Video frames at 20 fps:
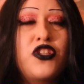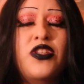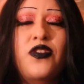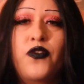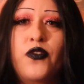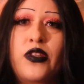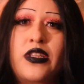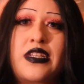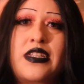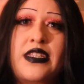just
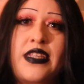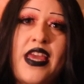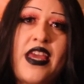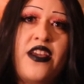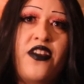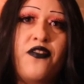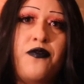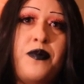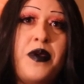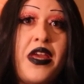for the
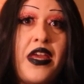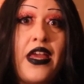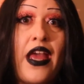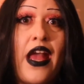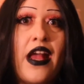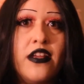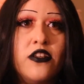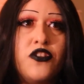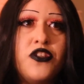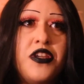sake of being
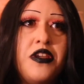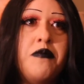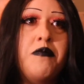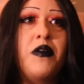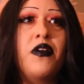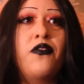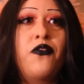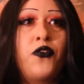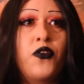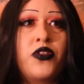edgy,
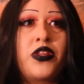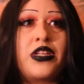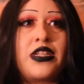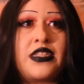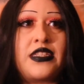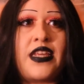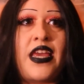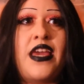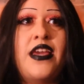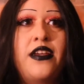but for the
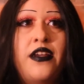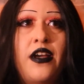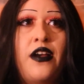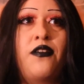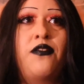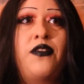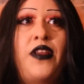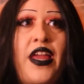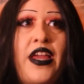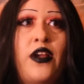sake
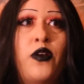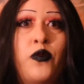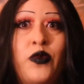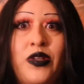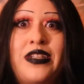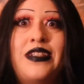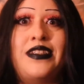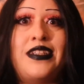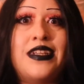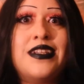of like
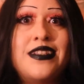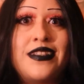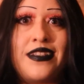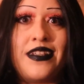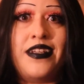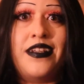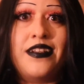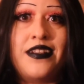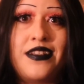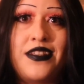
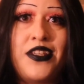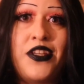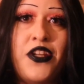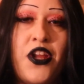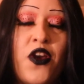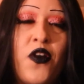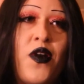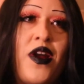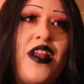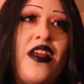resistance, you
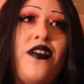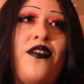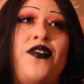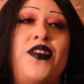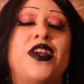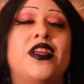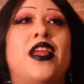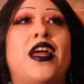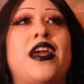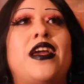know? And I
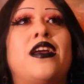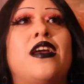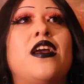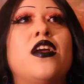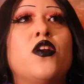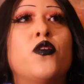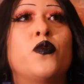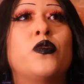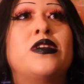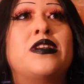feel like
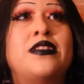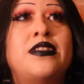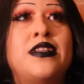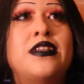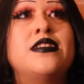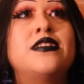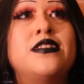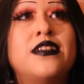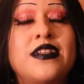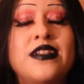
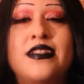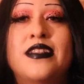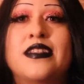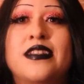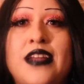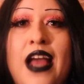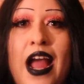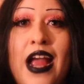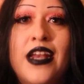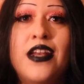resistance is
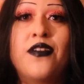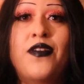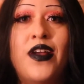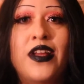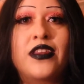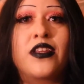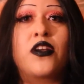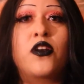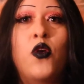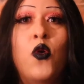kind of
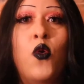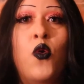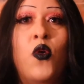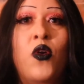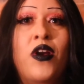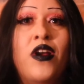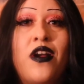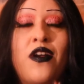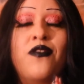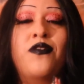at the
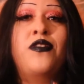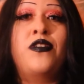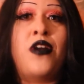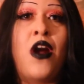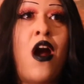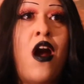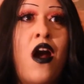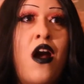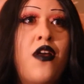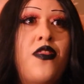core of
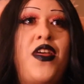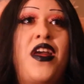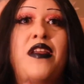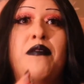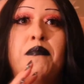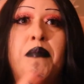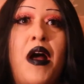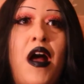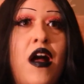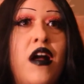goth
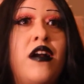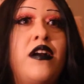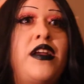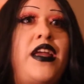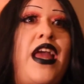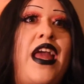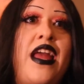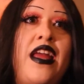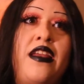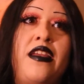and
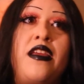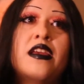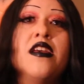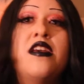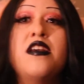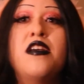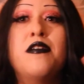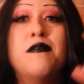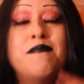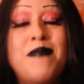punk and
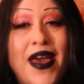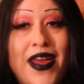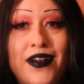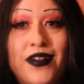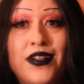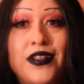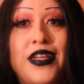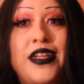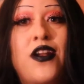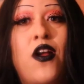
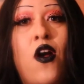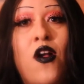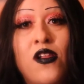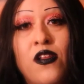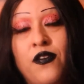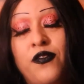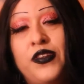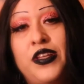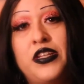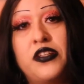metal and all
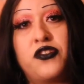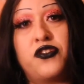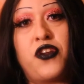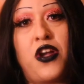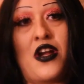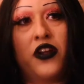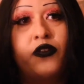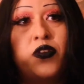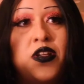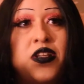of these
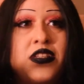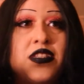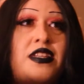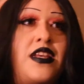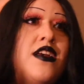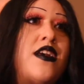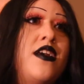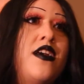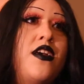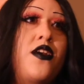genres
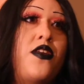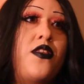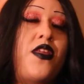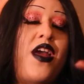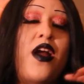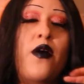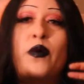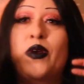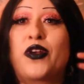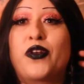
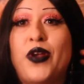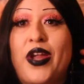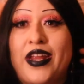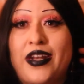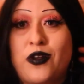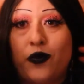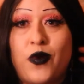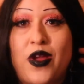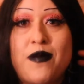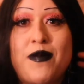that were
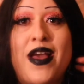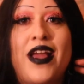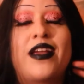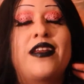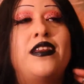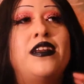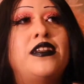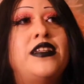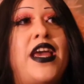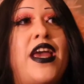created way back
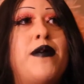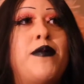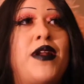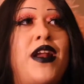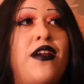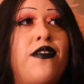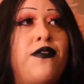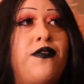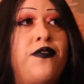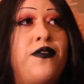in the day, but
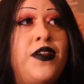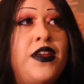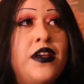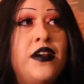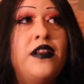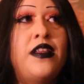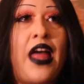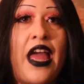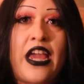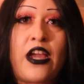I
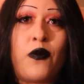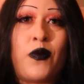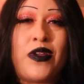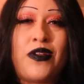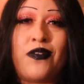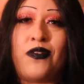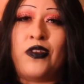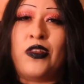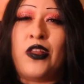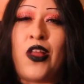feel like
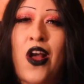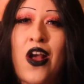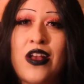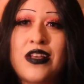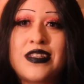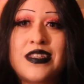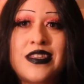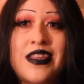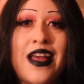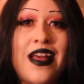we've
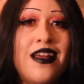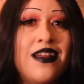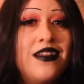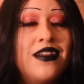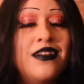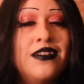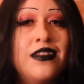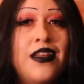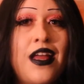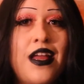lost that
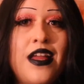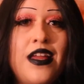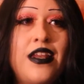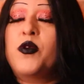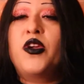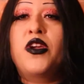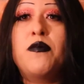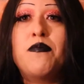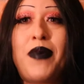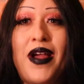a lot.
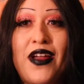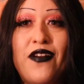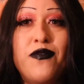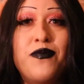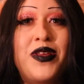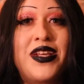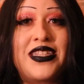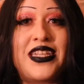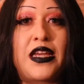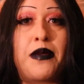You can buy from
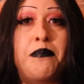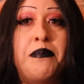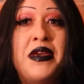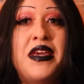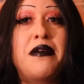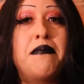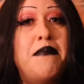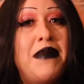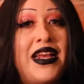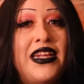these like
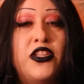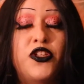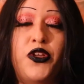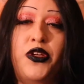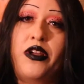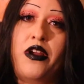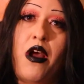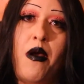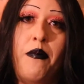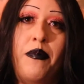big
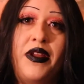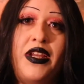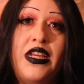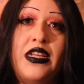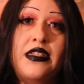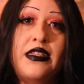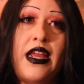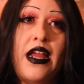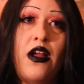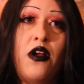mainstream
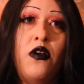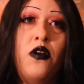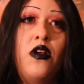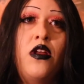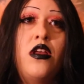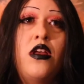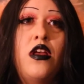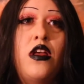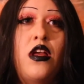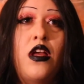companies now.
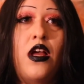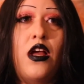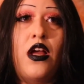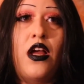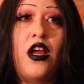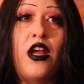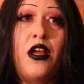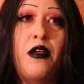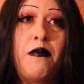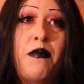
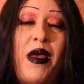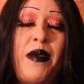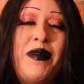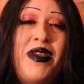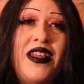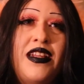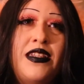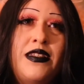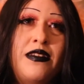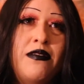I
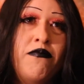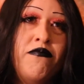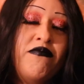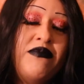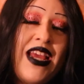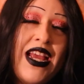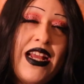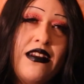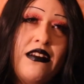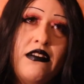mean,
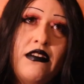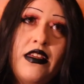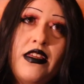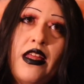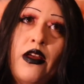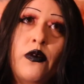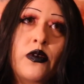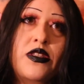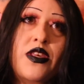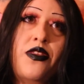technically
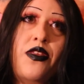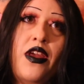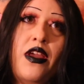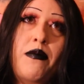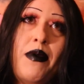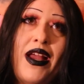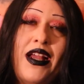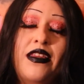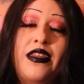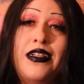that was a thing
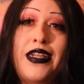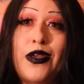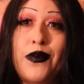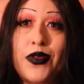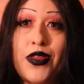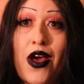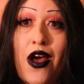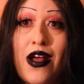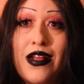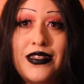back in the day
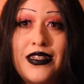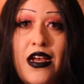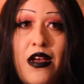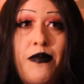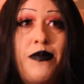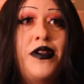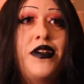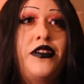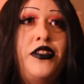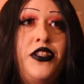with Hot
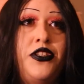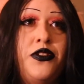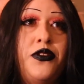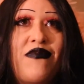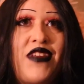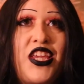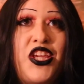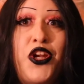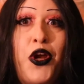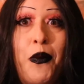Topic too.
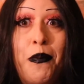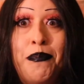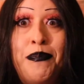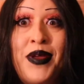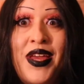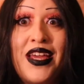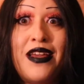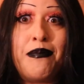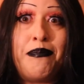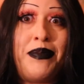You know,
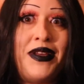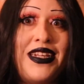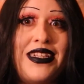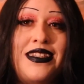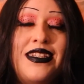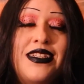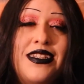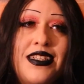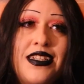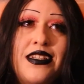big
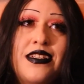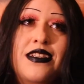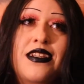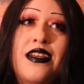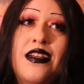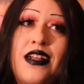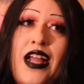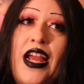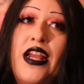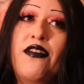businesses
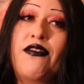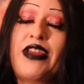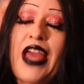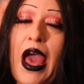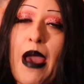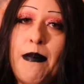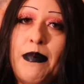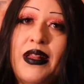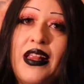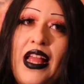kind of
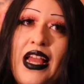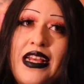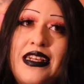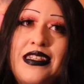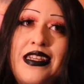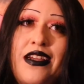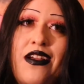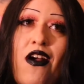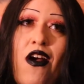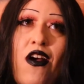
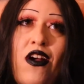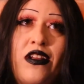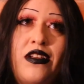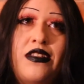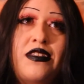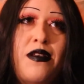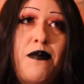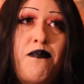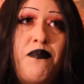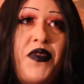capitalizing on
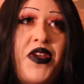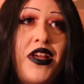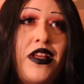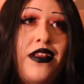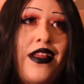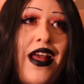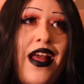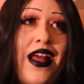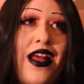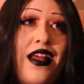something
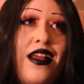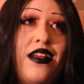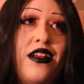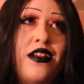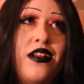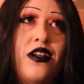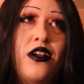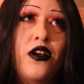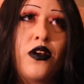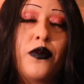that
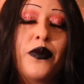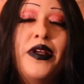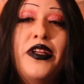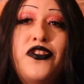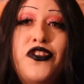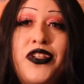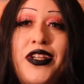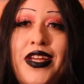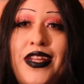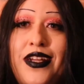
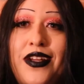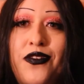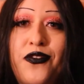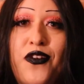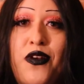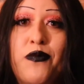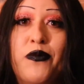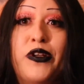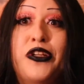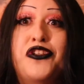originated
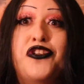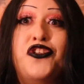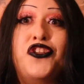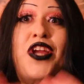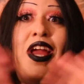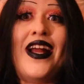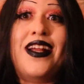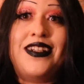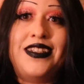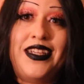from
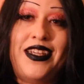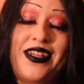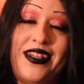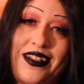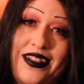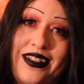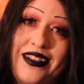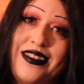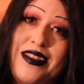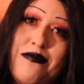
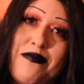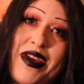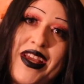rejecting the